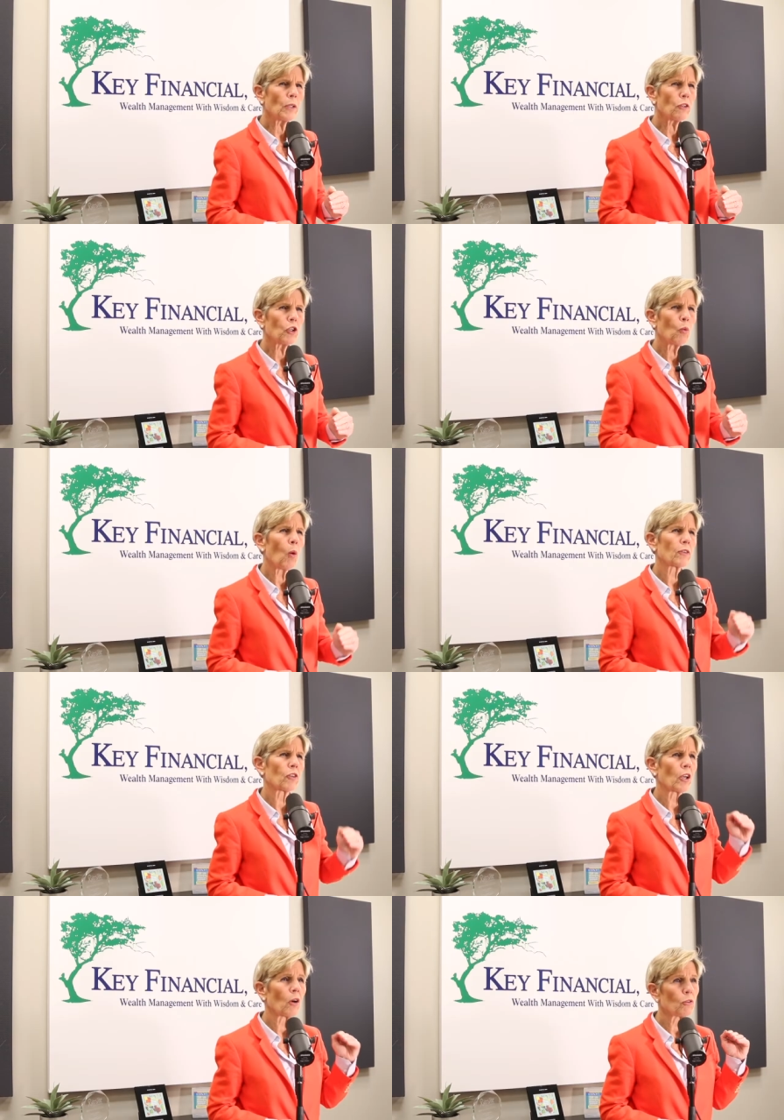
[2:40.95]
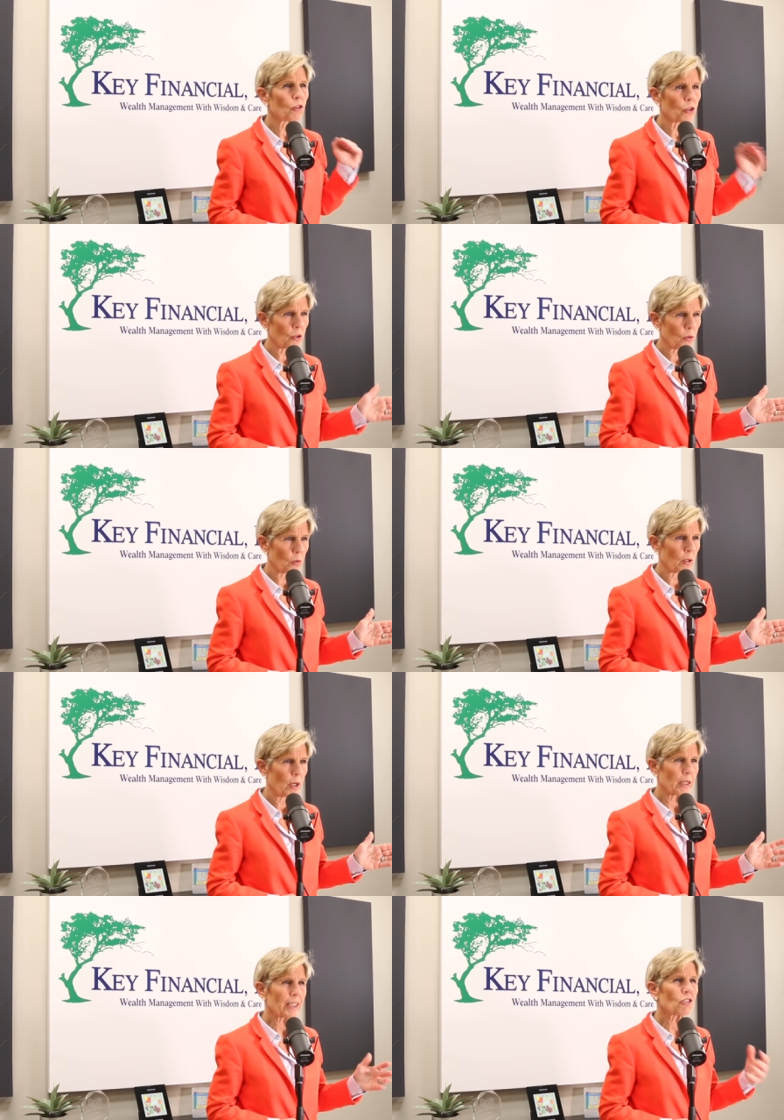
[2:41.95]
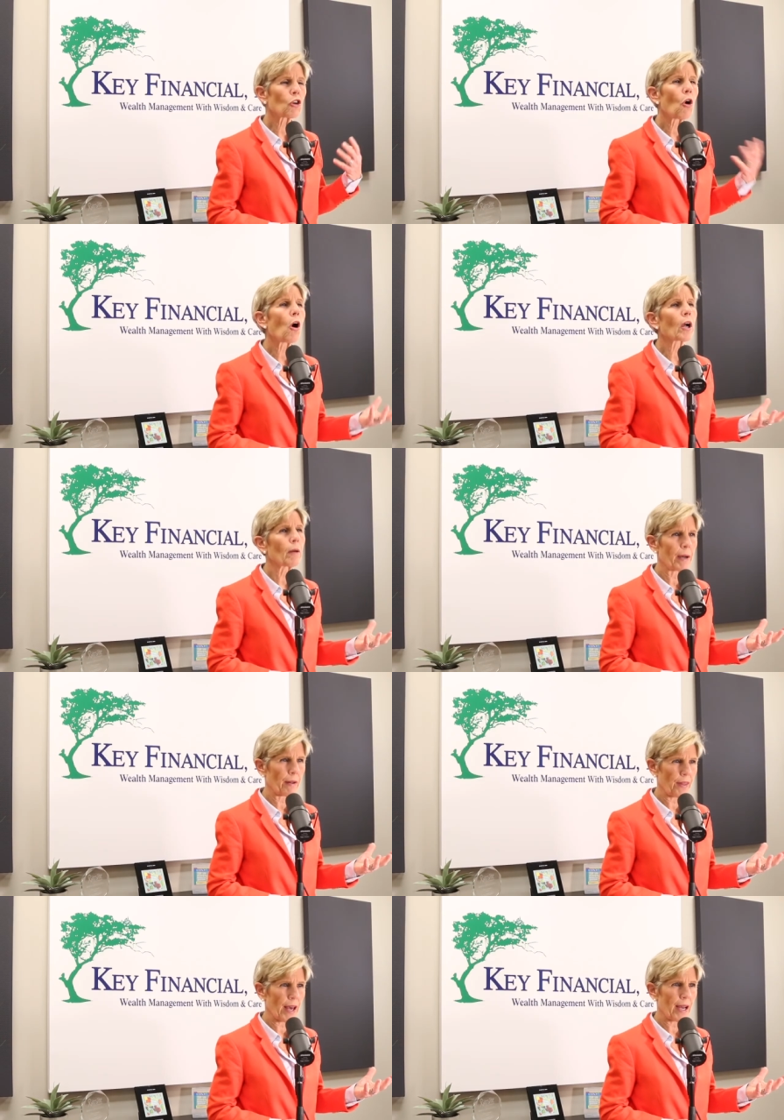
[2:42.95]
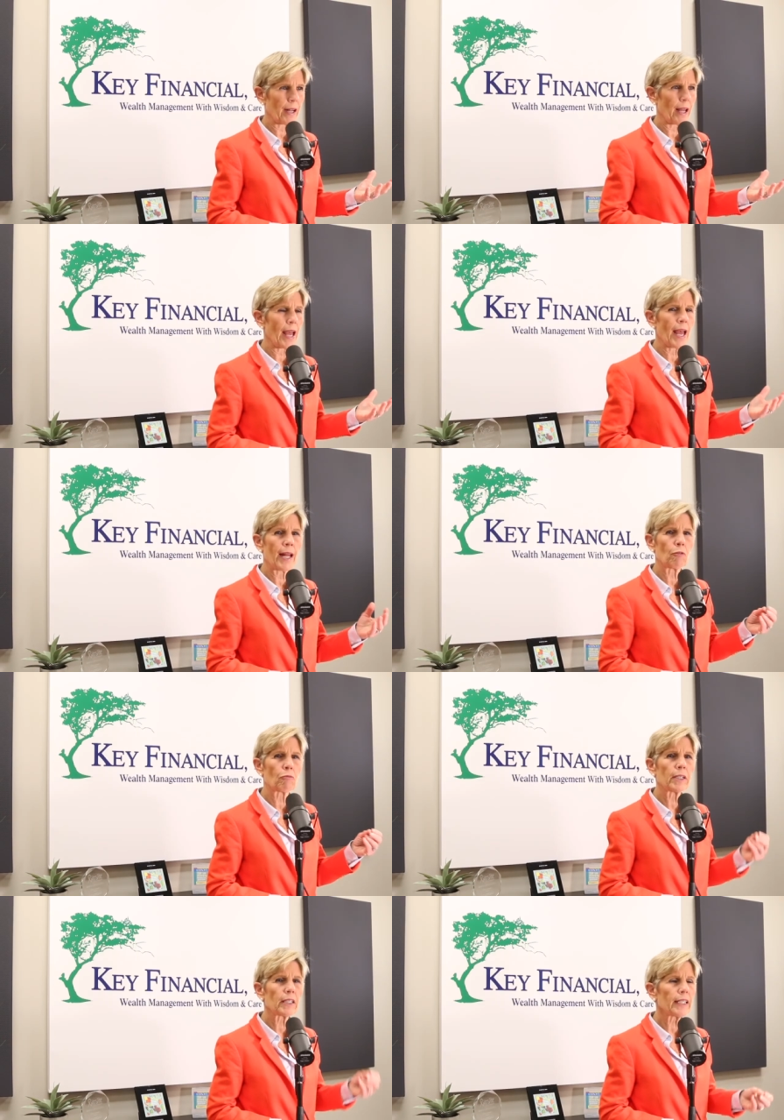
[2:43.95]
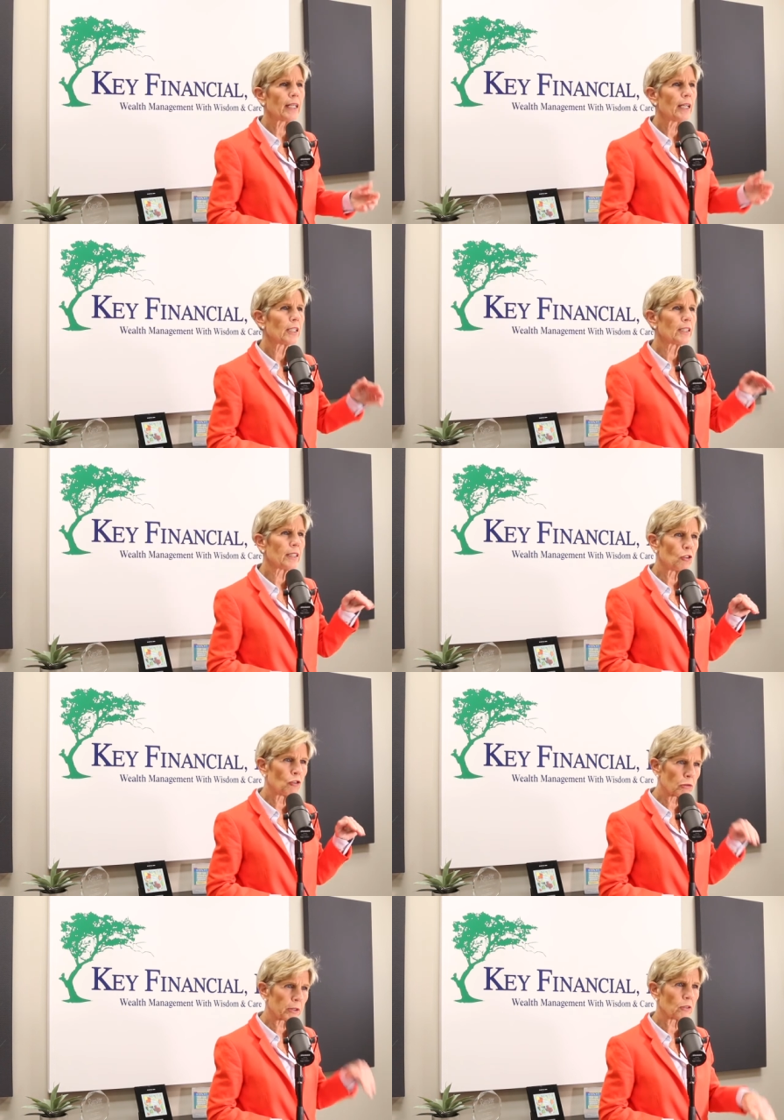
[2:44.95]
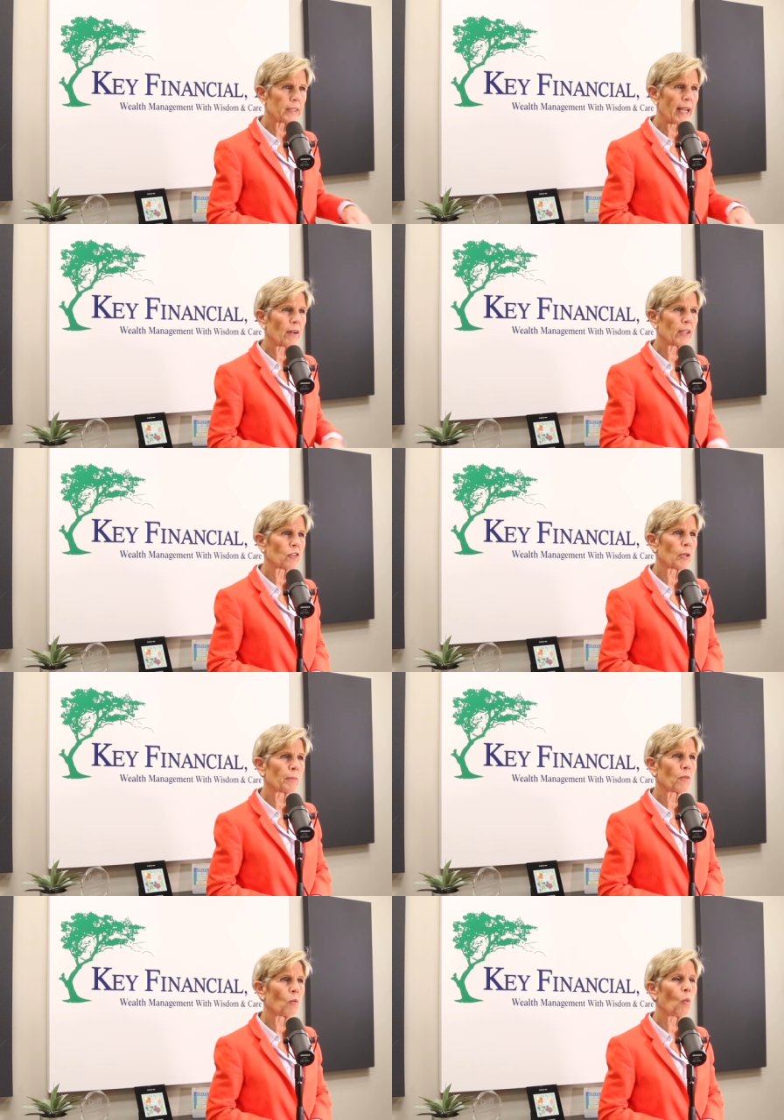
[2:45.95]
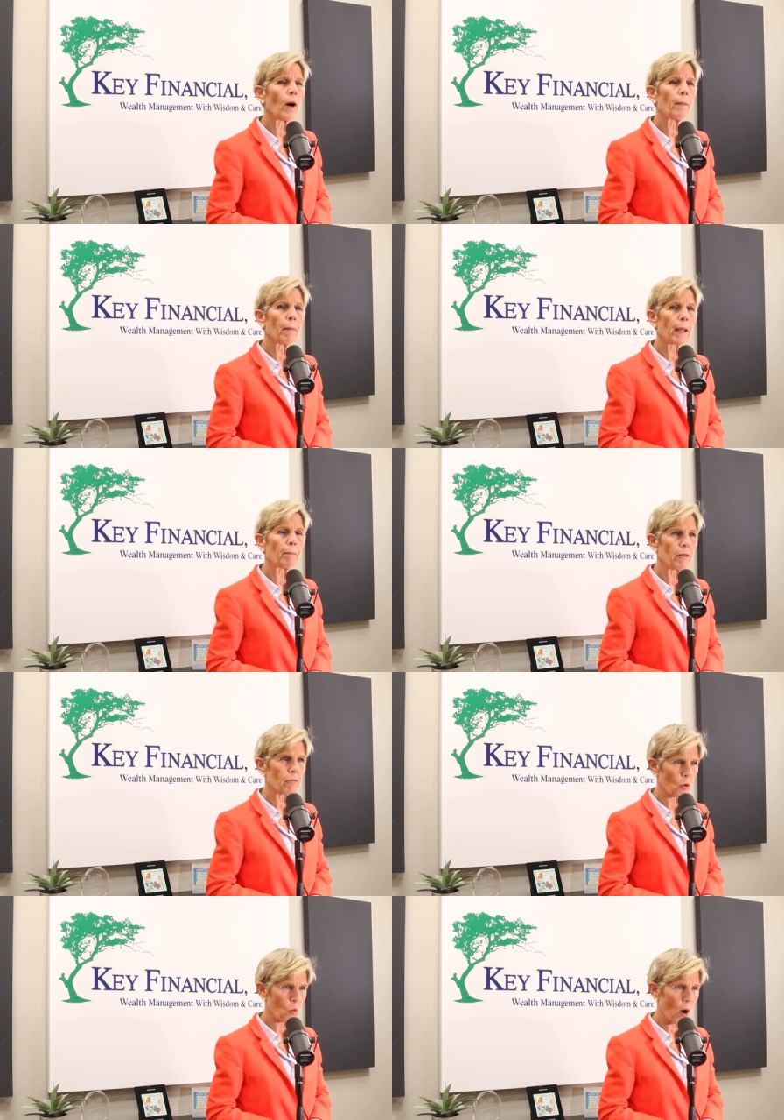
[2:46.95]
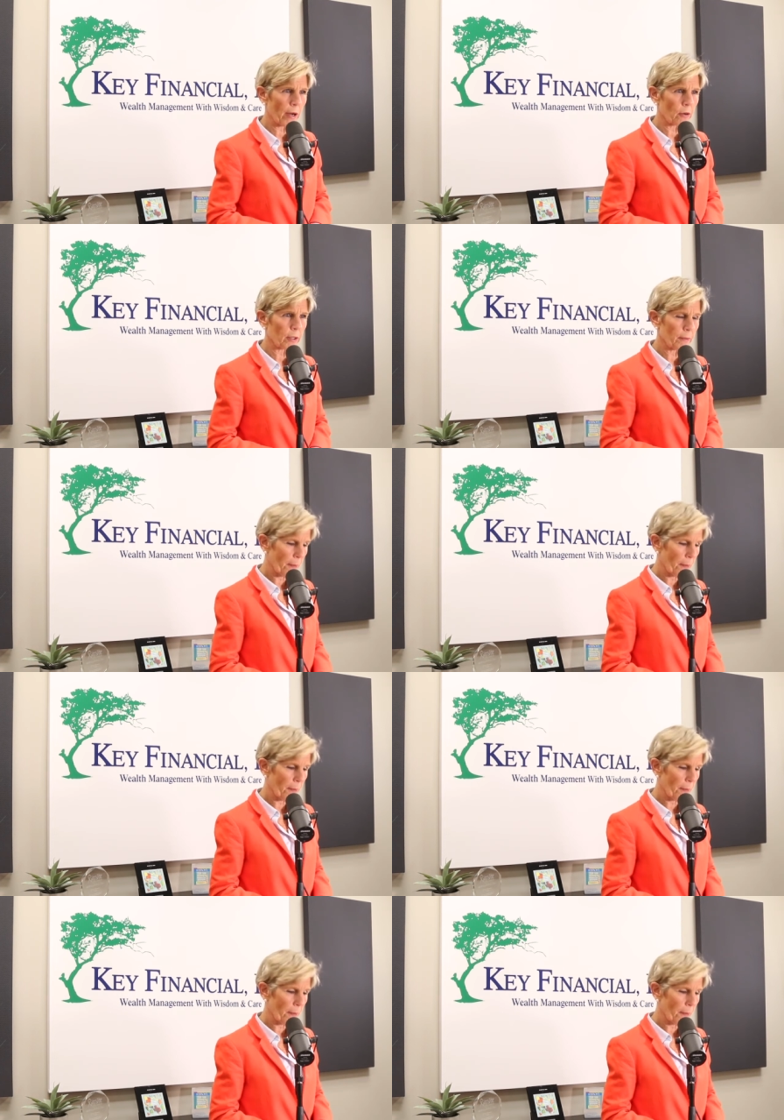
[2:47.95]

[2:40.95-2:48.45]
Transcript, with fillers: what do you want to go to? Let's talk about that and really drill down in terms of what might be required.